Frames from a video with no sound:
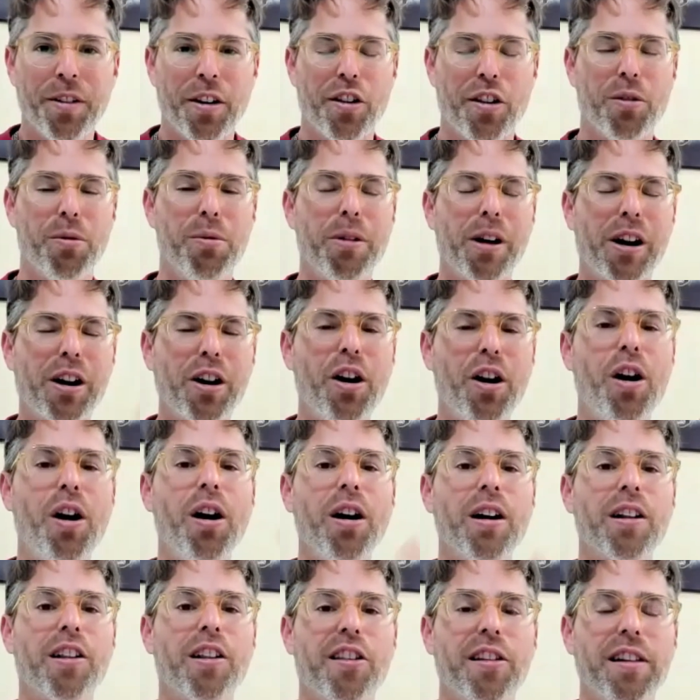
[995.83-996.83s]
So we're
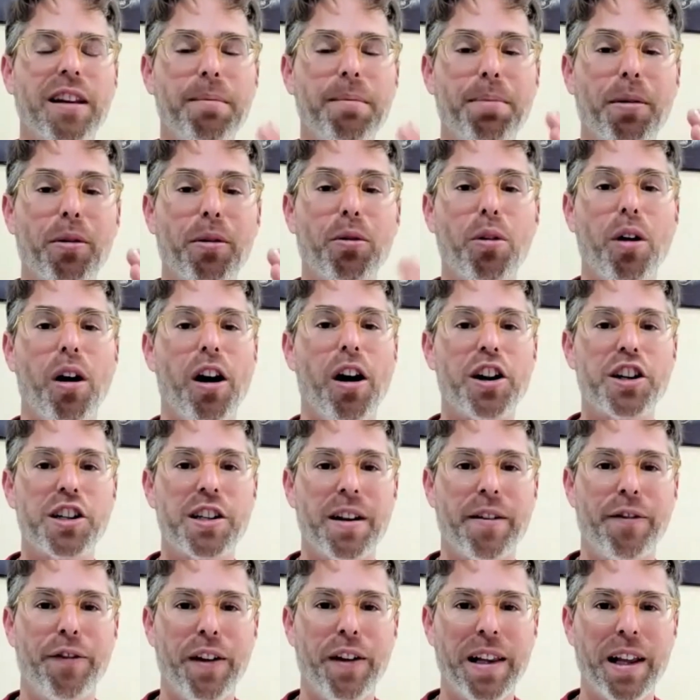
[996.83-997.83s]
constantly
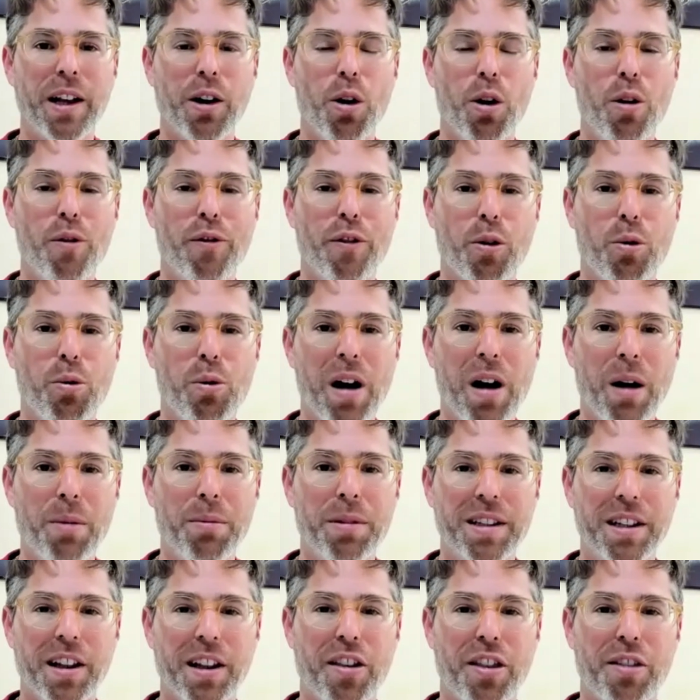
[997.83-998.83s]
barraged and feeling
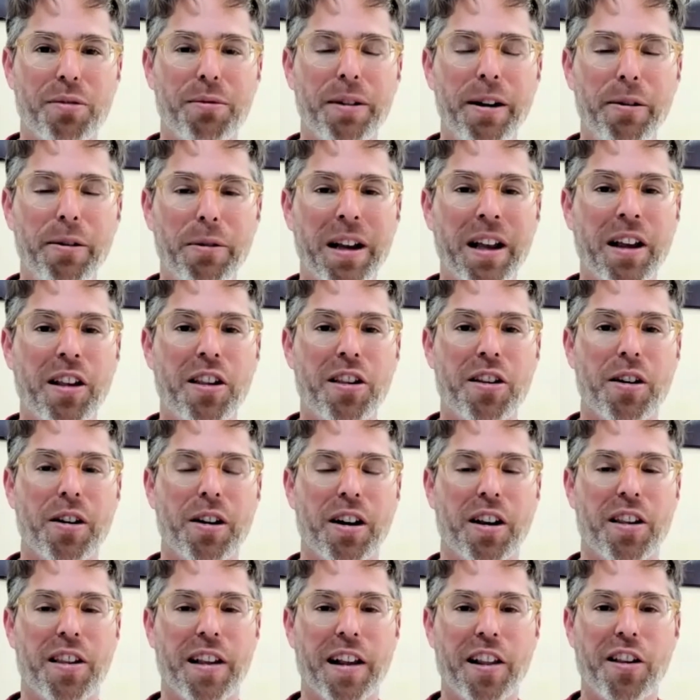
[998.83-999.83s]
overwhelmed with this three-ring
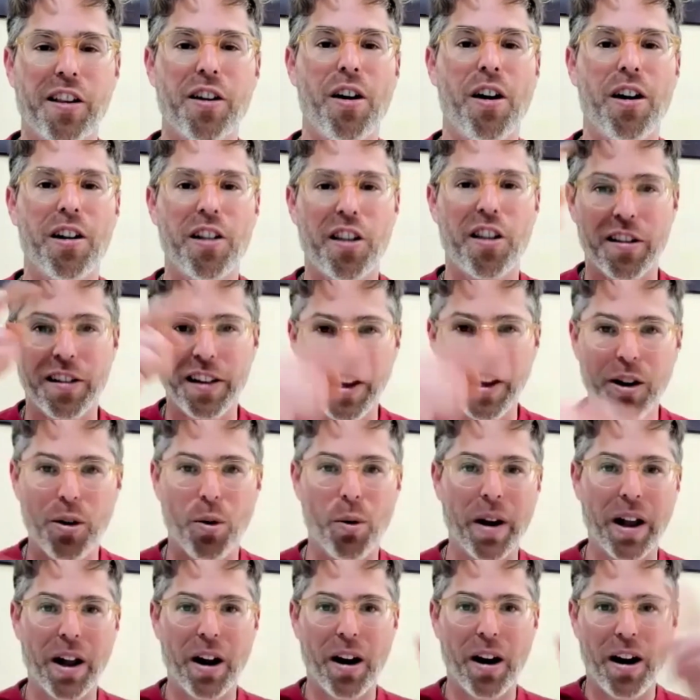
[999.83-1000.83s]
circus that's constantly
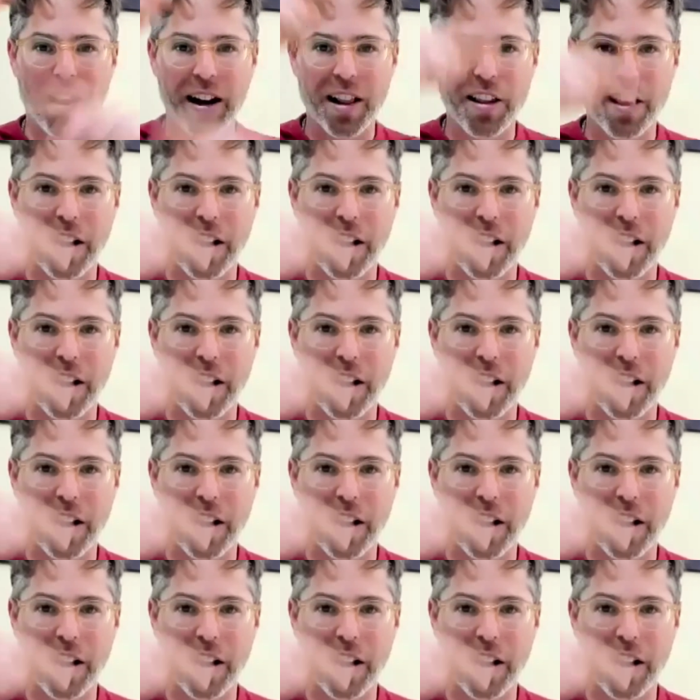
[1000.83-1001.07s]
going on.